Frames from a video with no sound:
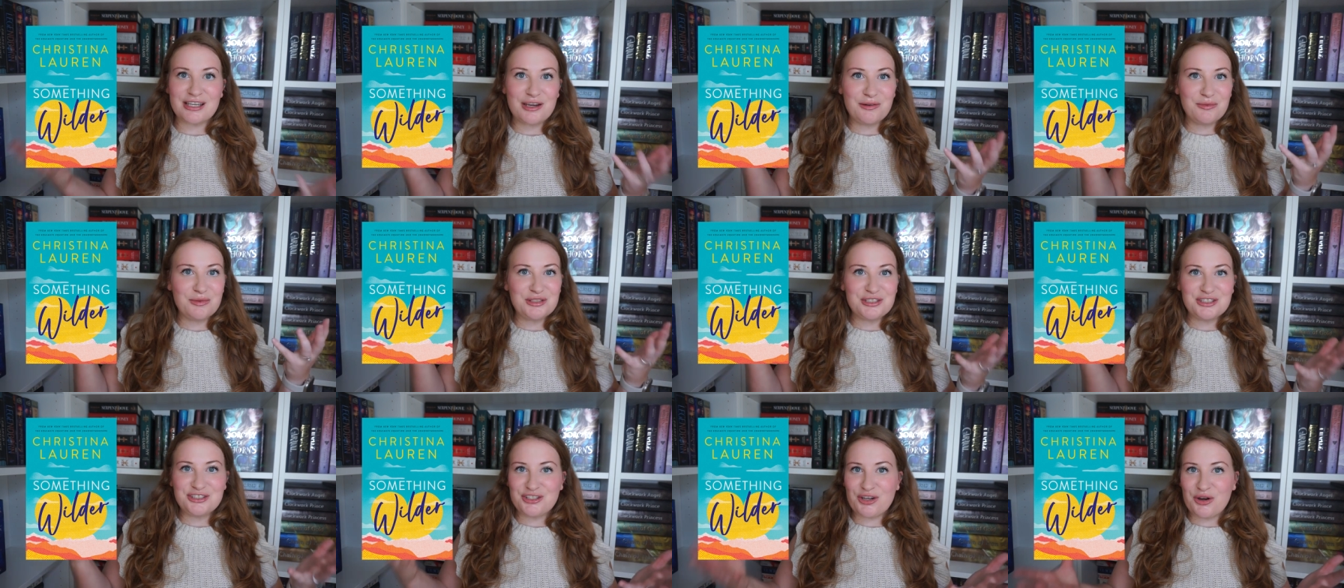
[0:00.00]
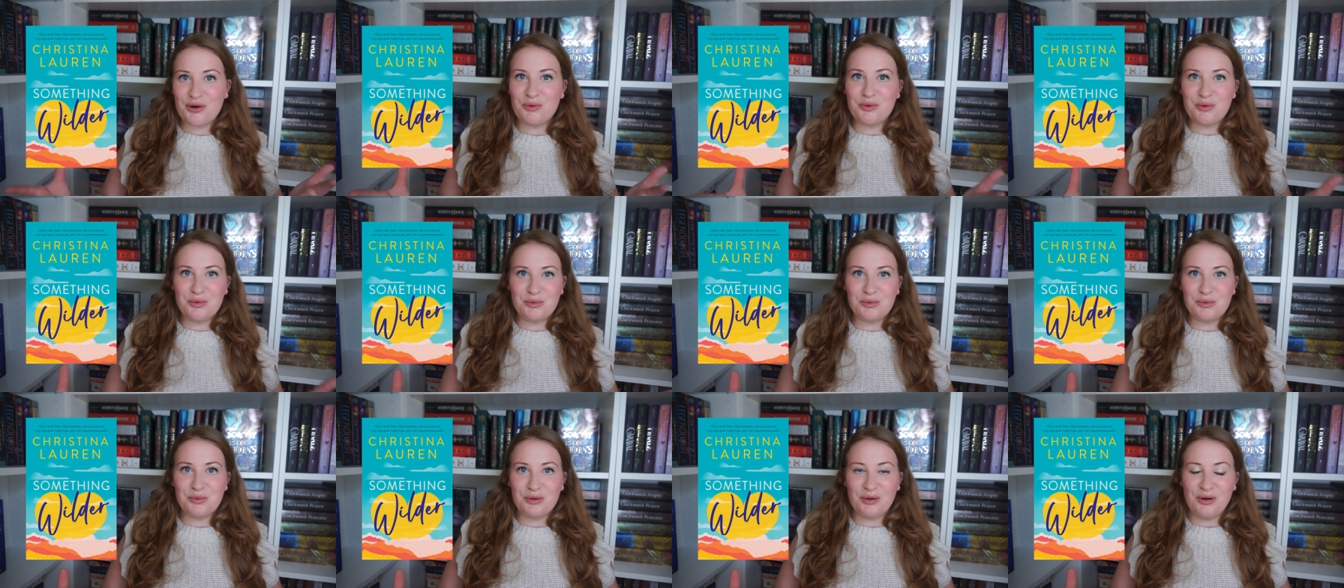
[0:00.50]
It was so
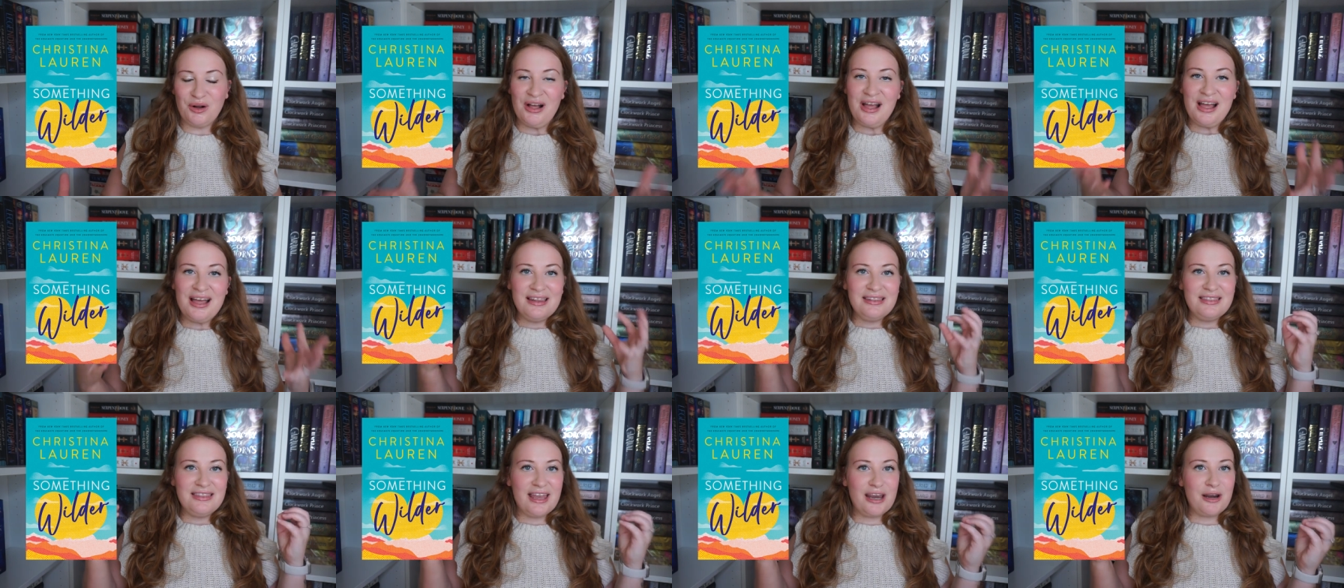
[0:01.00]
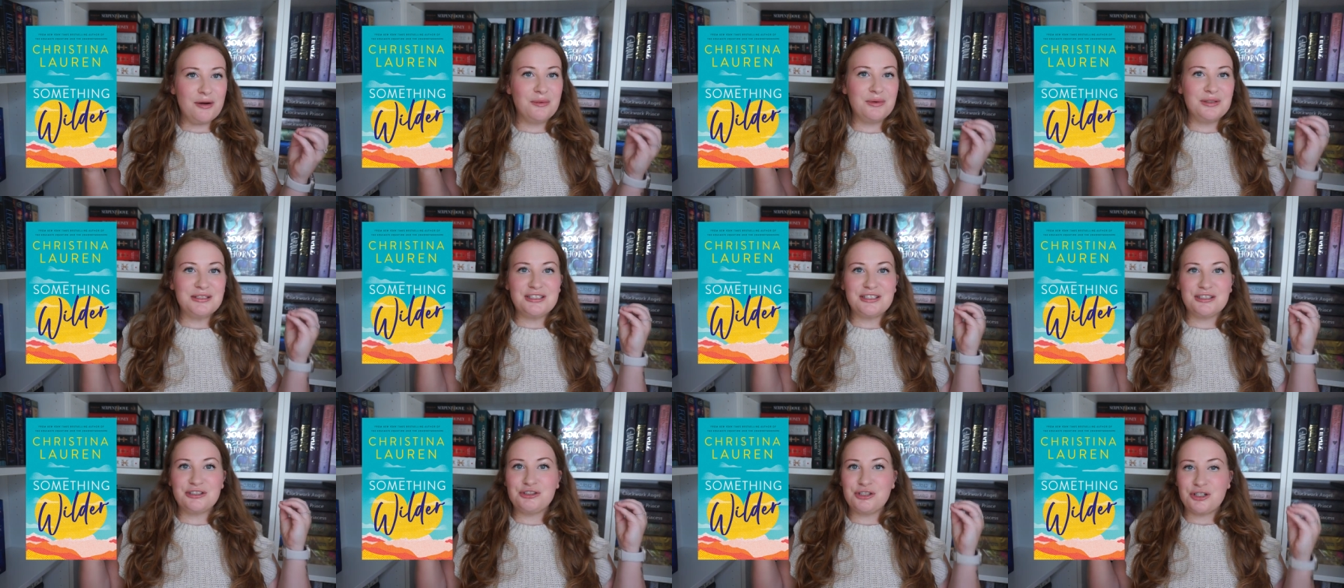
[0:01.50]
cool. There
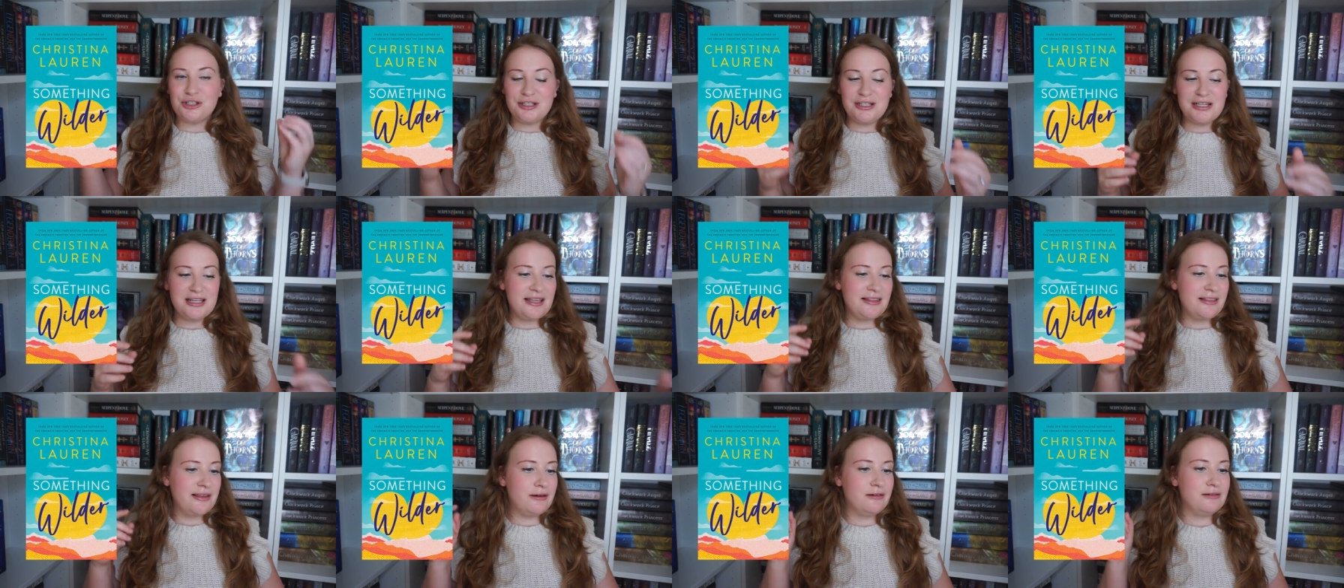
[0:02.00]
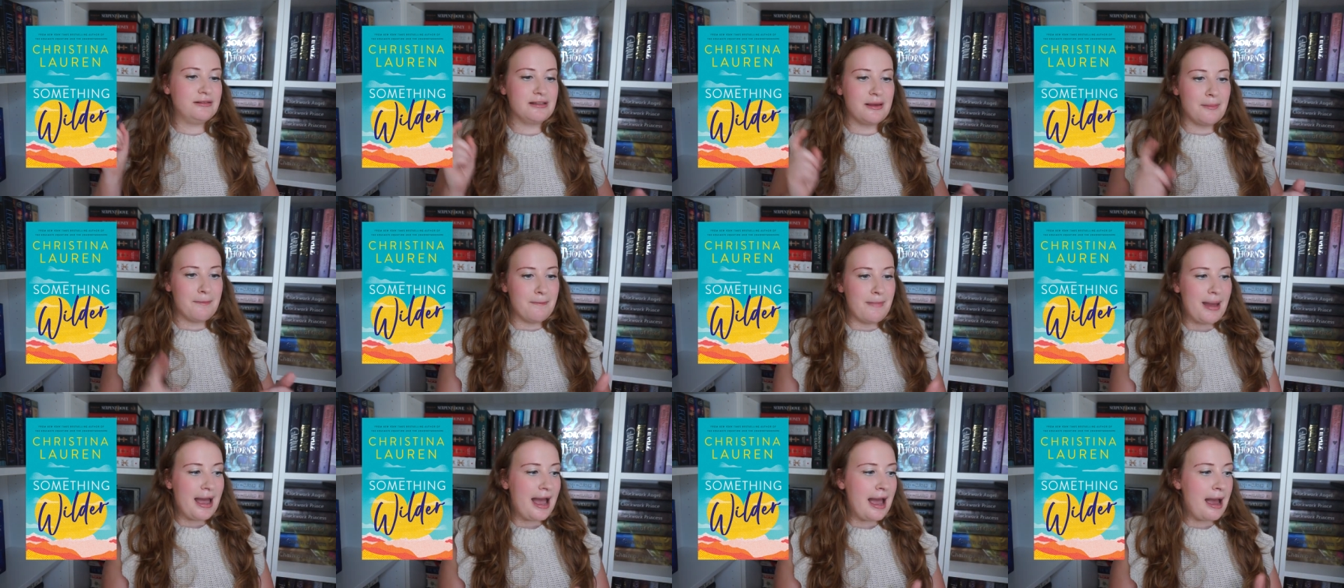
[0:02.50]
was a journey, there was a
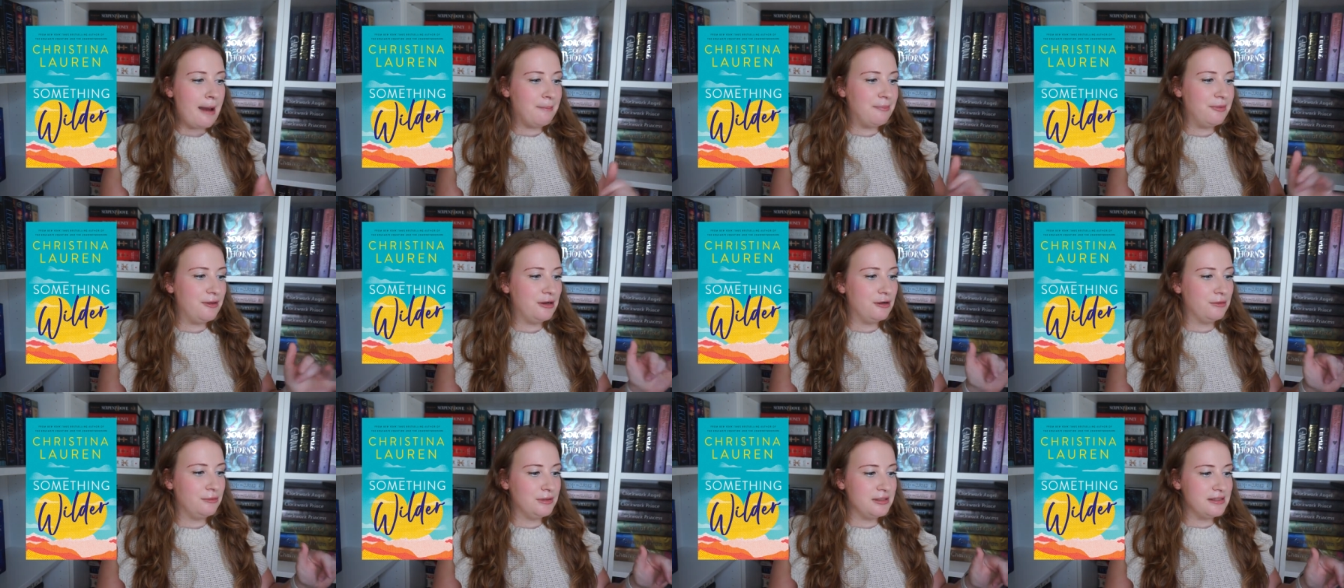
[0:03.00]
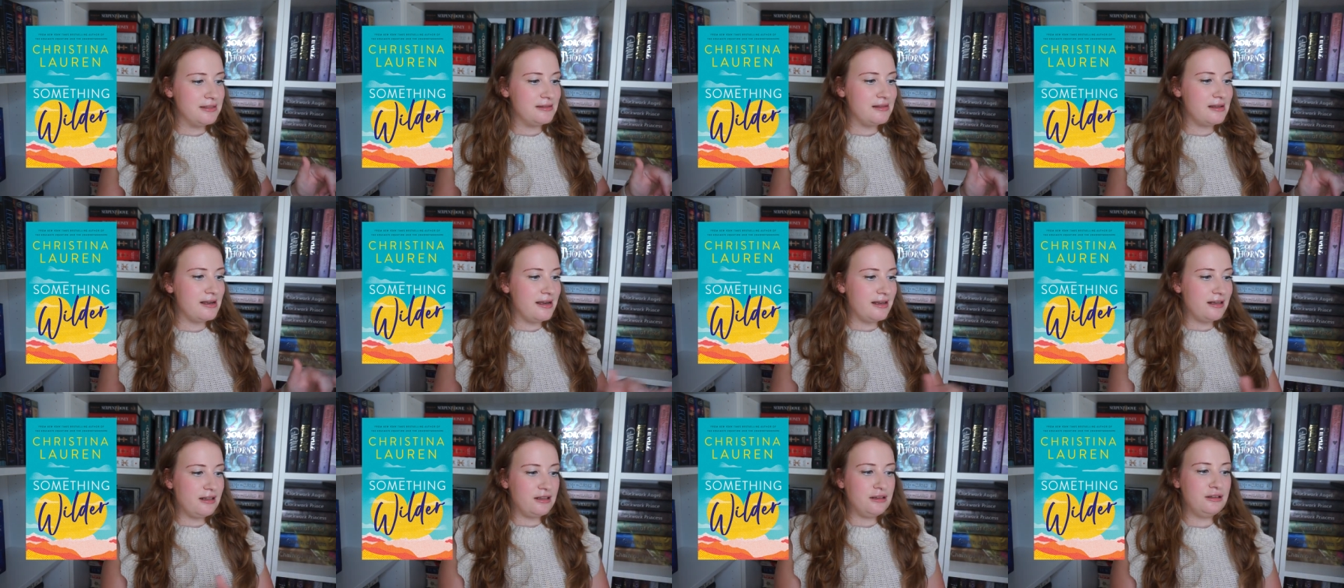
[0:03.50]
map, there was
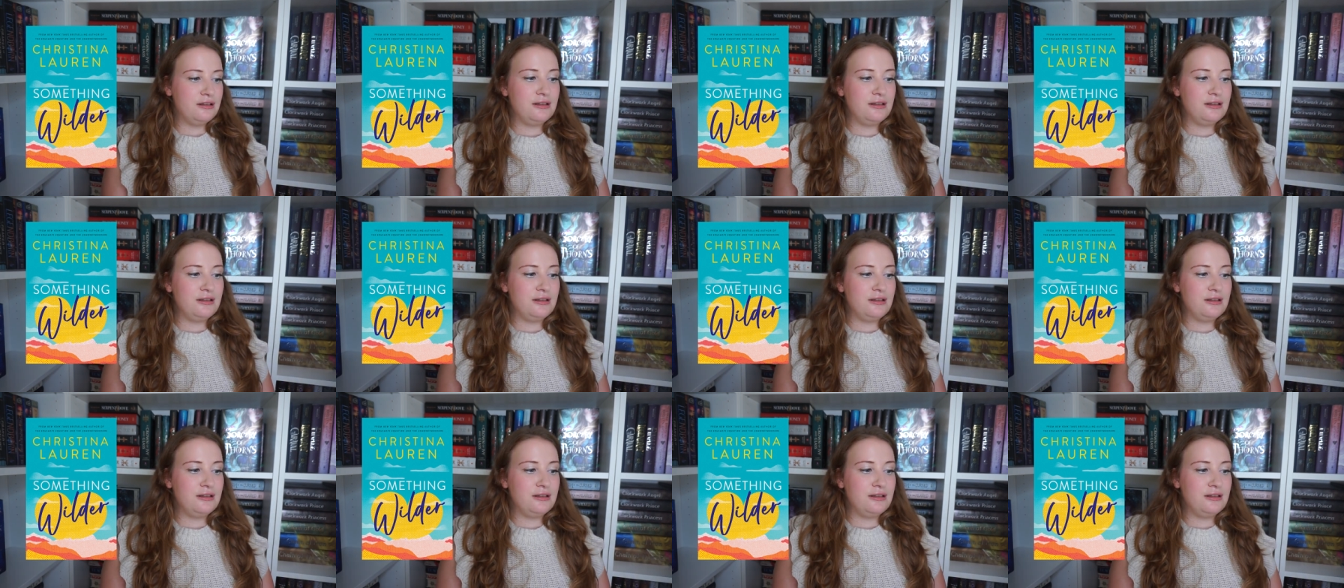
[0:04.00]
like